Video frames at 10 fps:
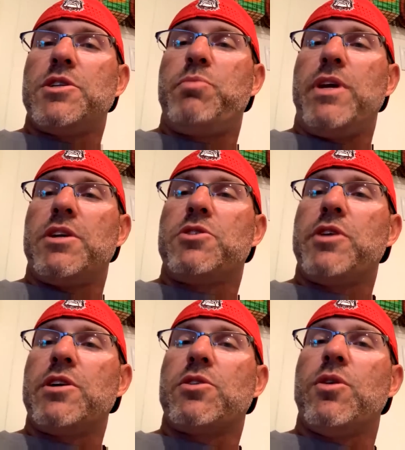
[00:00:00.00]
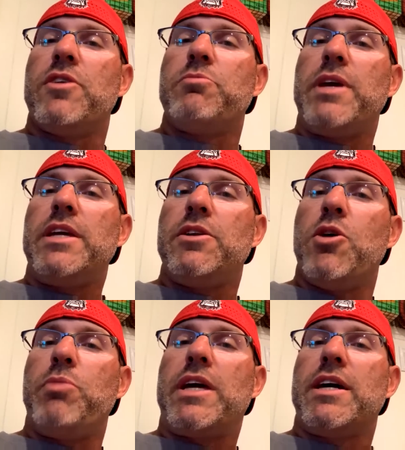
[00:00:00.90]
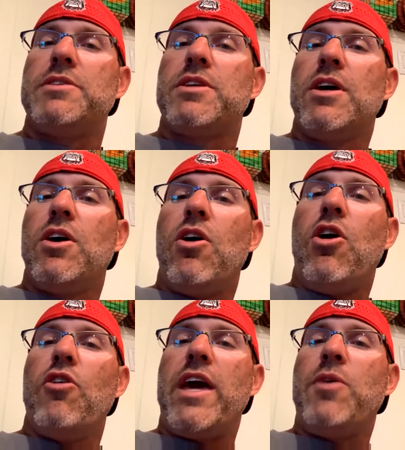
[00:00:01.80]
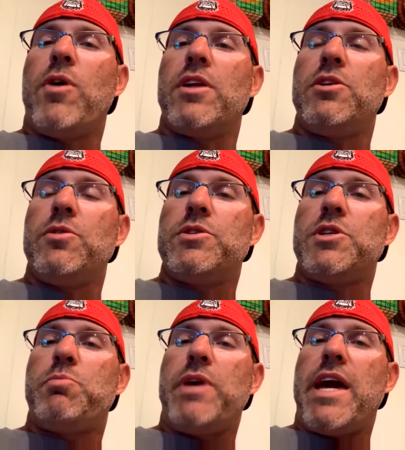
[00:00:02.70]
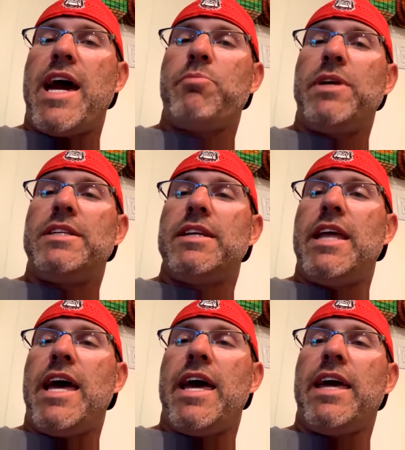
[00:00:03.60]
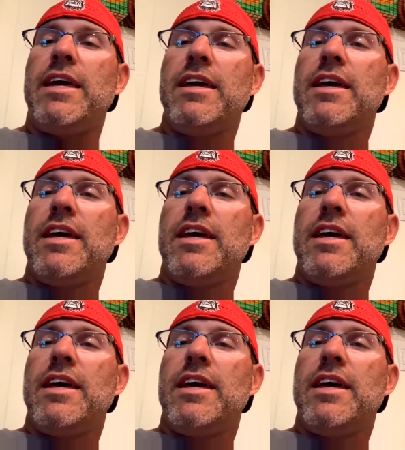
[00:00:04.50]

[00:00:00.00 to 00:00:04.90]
being critical of me, because all they want to do is just be happy today.